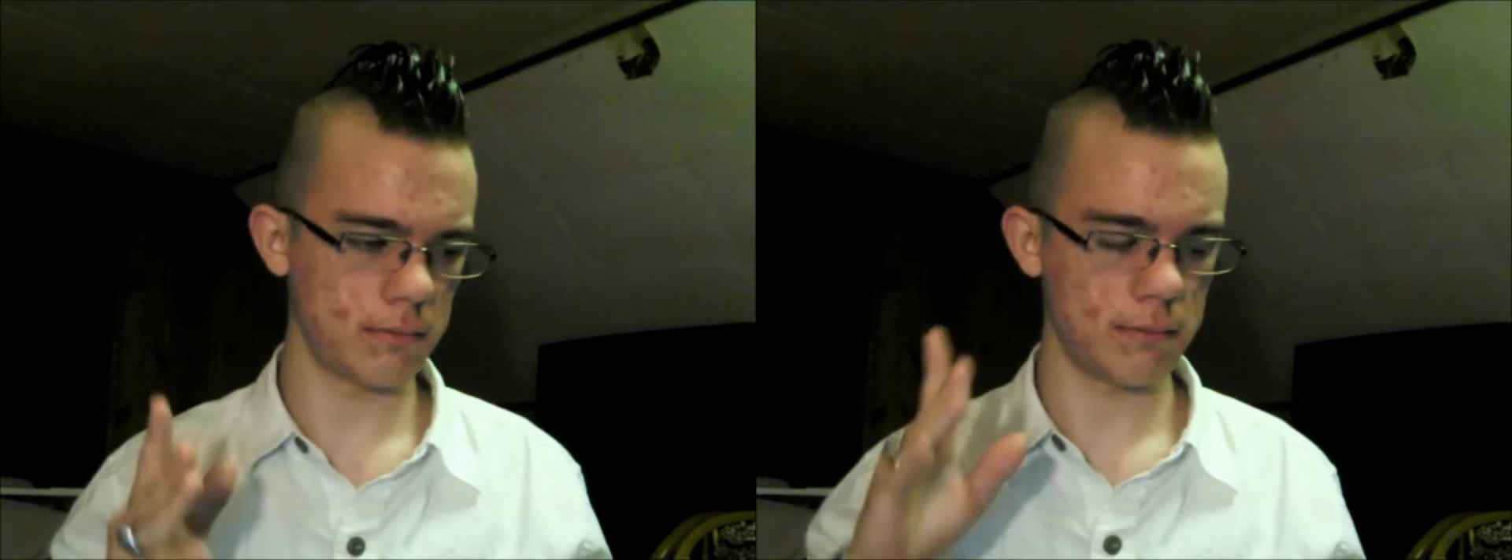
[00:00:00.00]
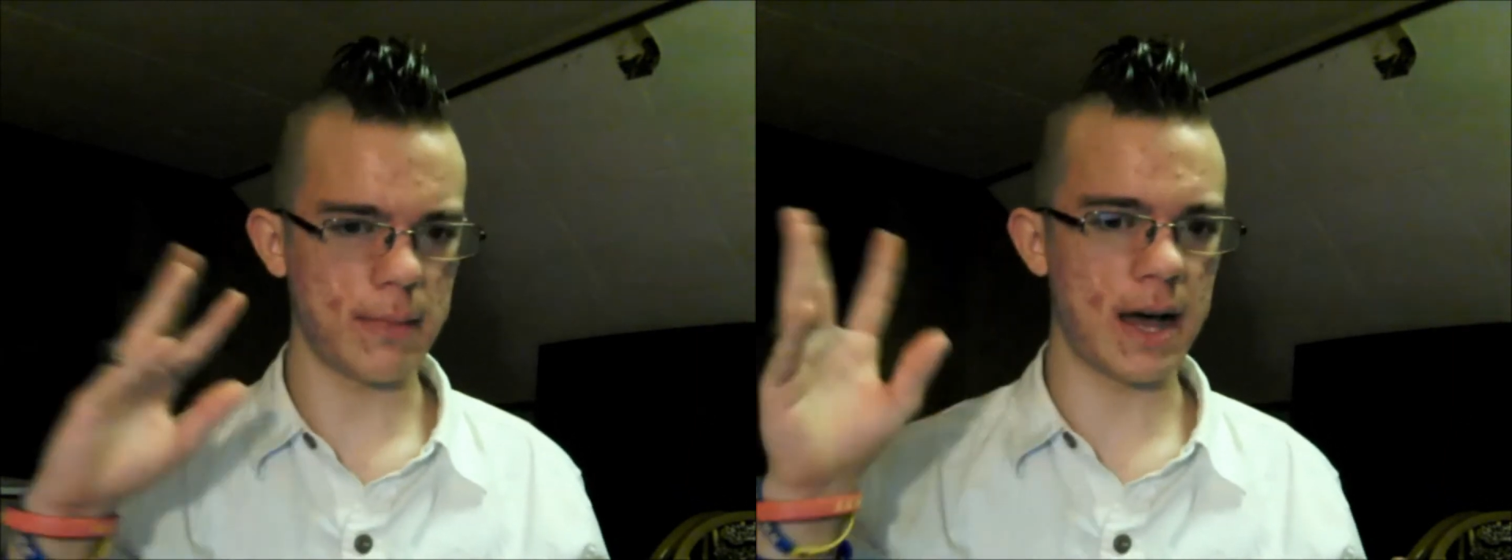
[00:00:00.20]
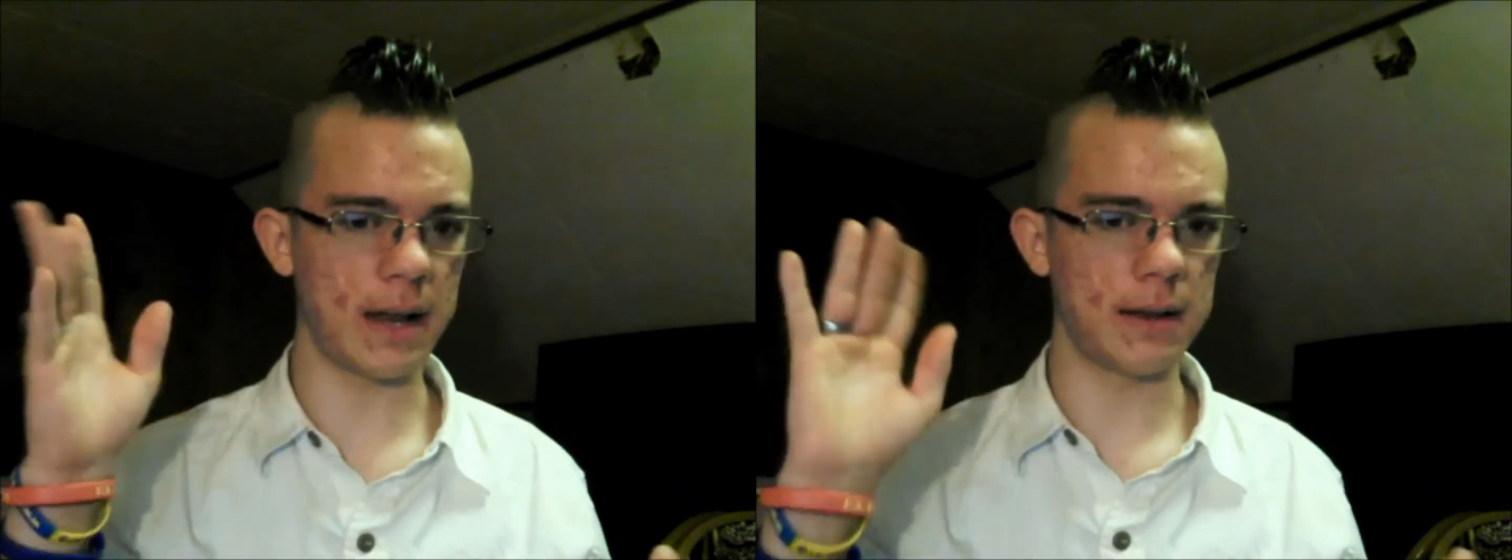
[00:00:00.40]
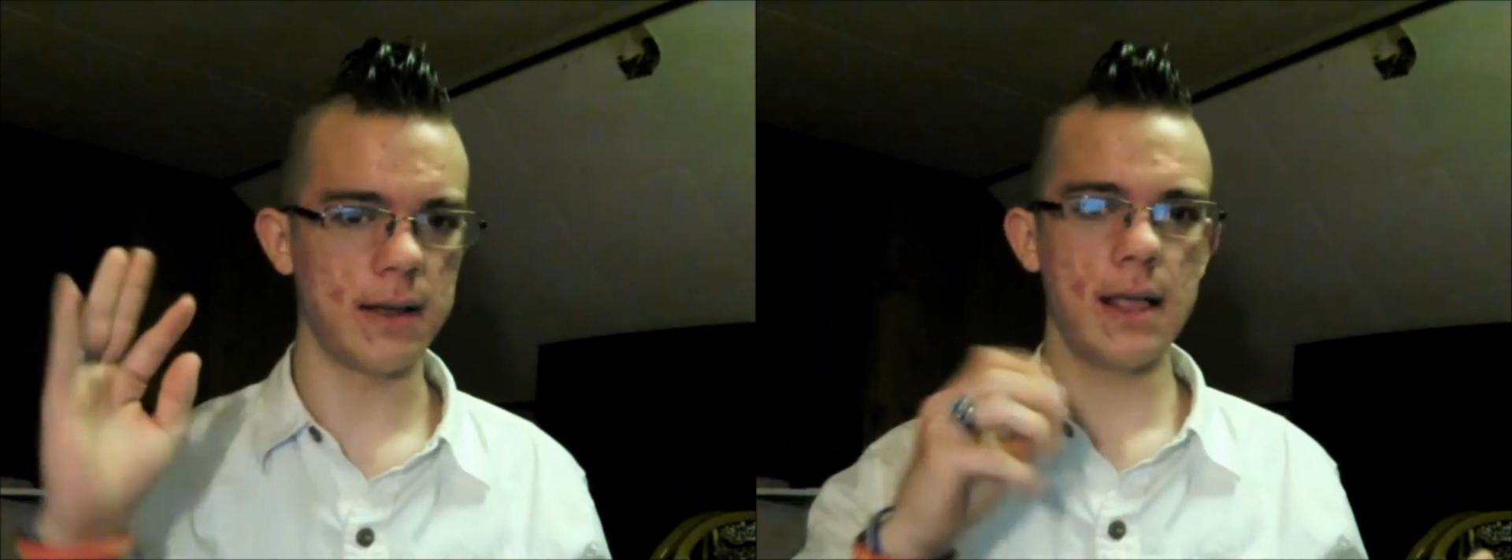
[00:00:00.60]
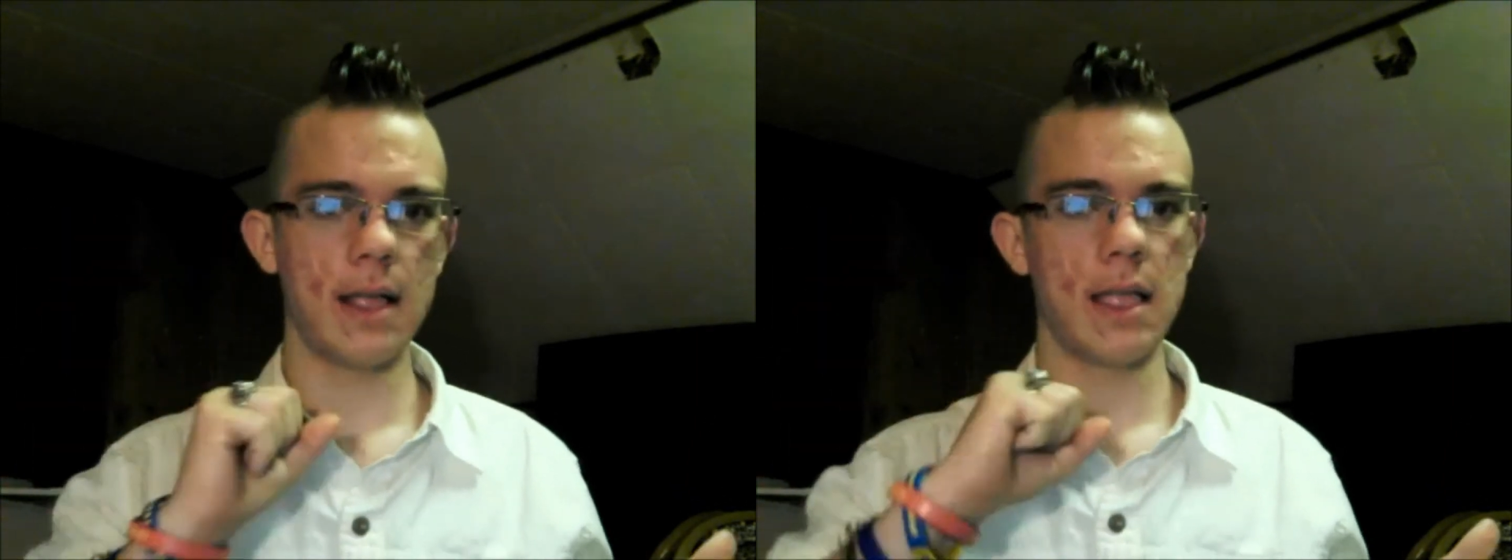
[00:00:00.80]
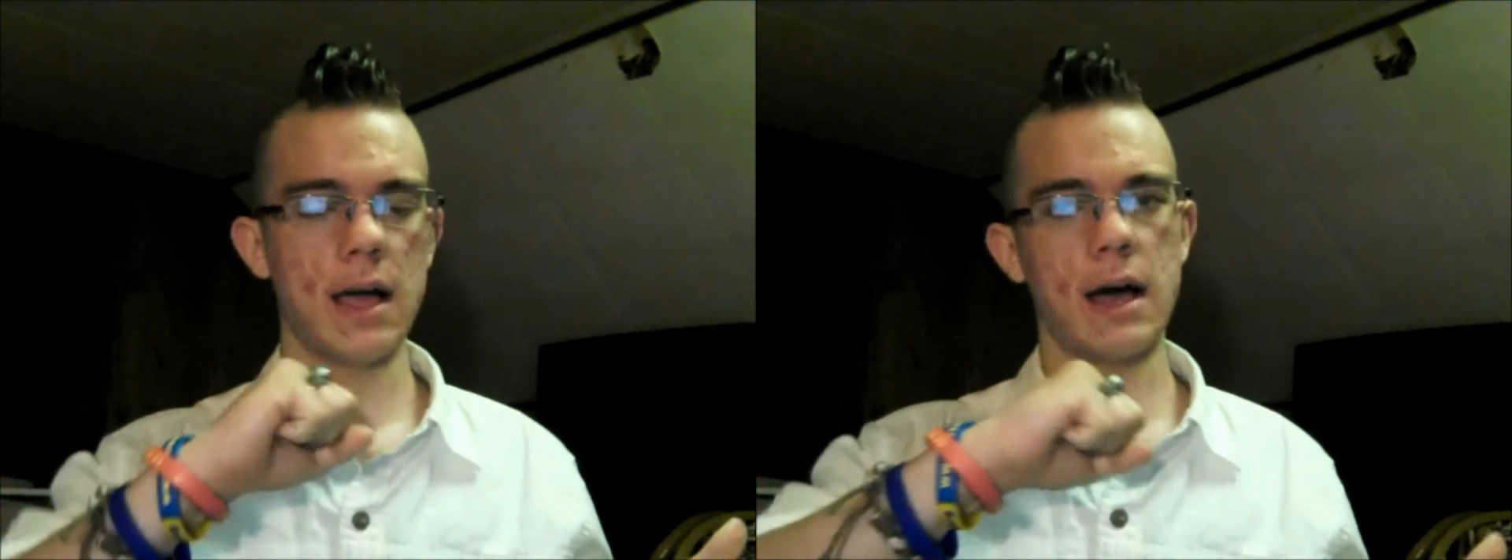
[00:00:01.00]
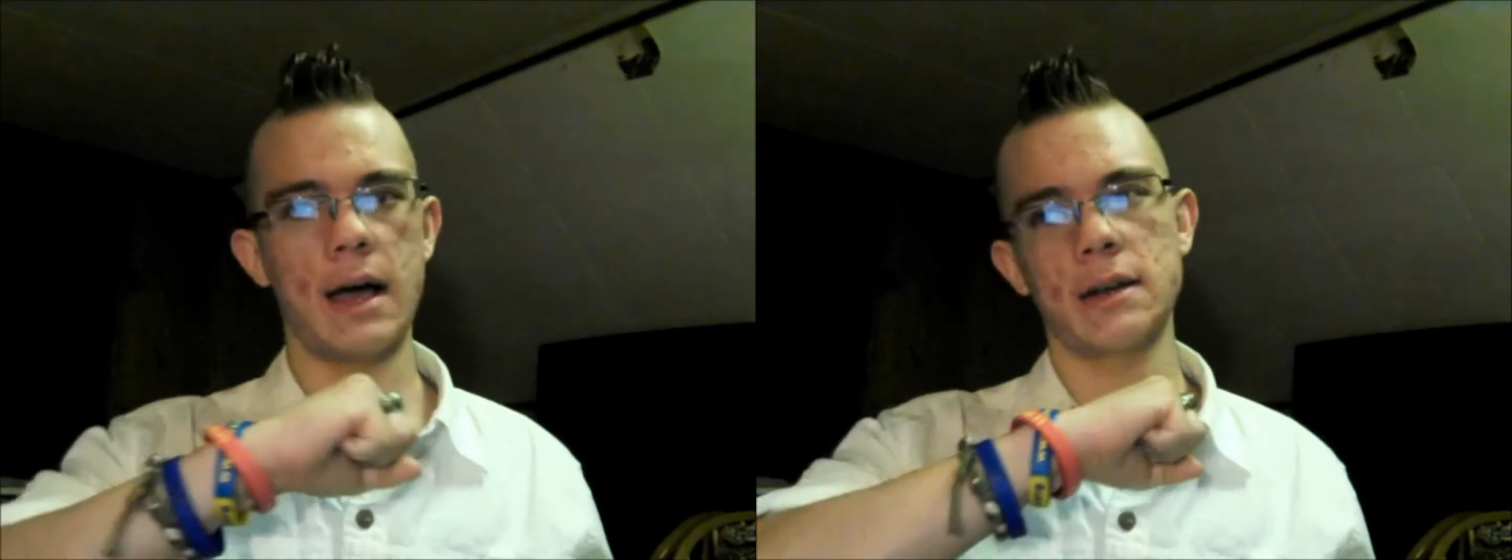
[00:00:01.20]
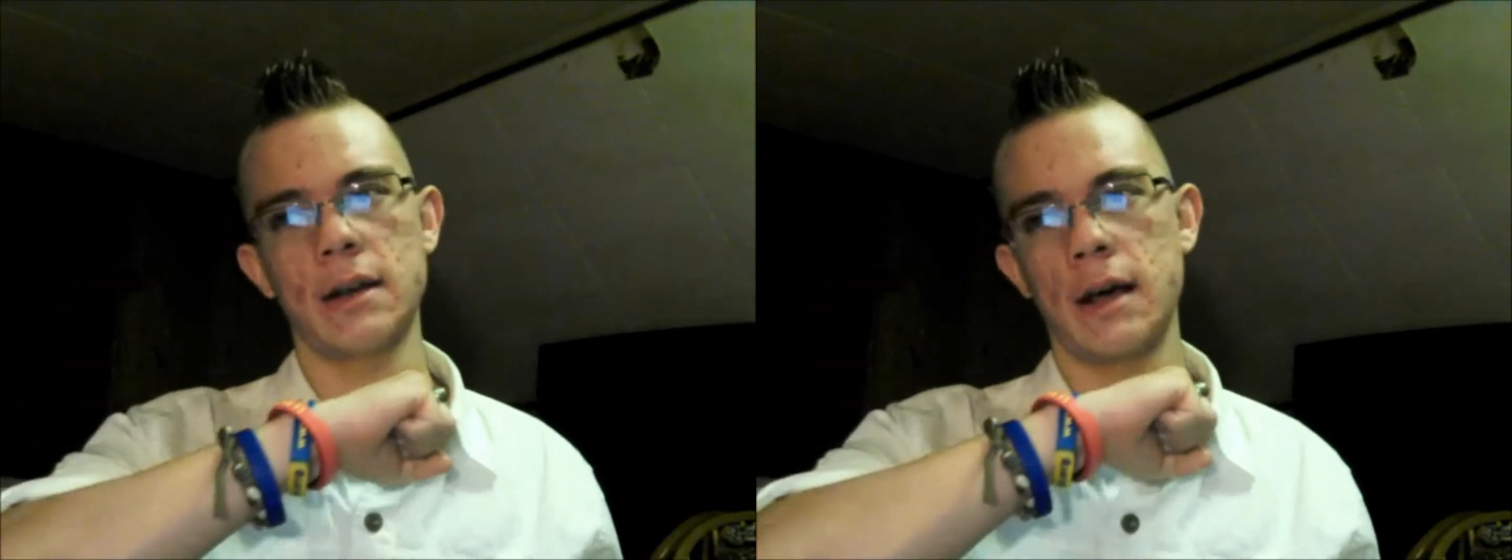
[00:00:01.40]
mind, I
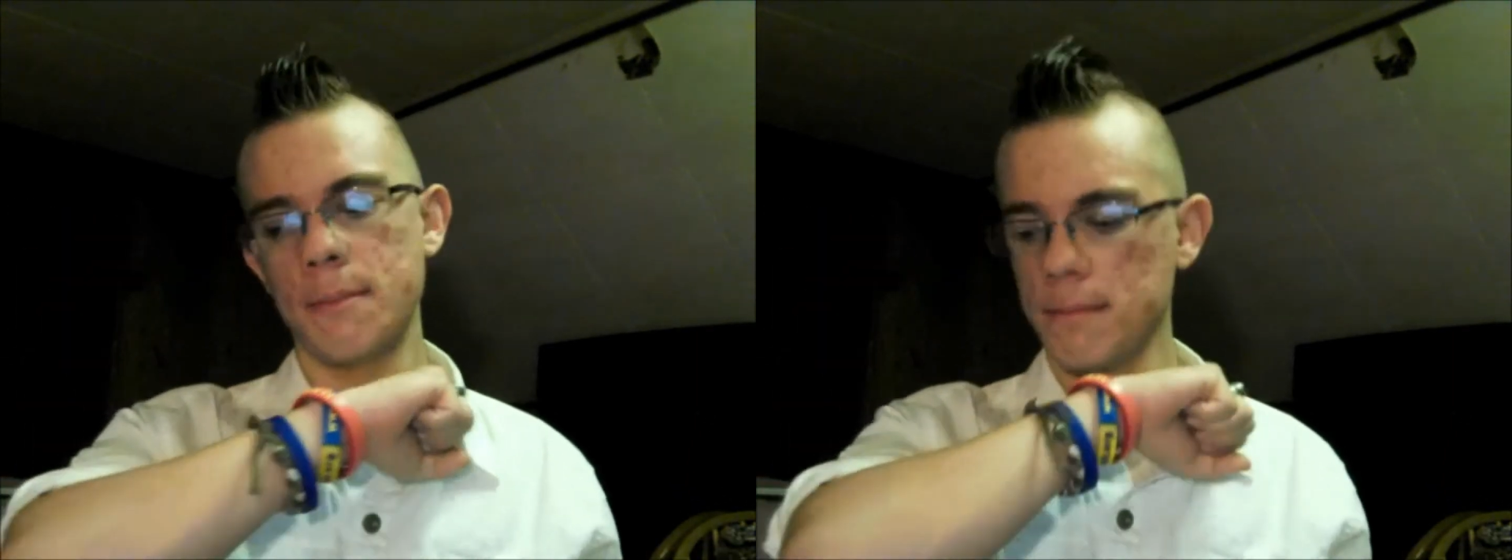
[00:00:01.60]
ended up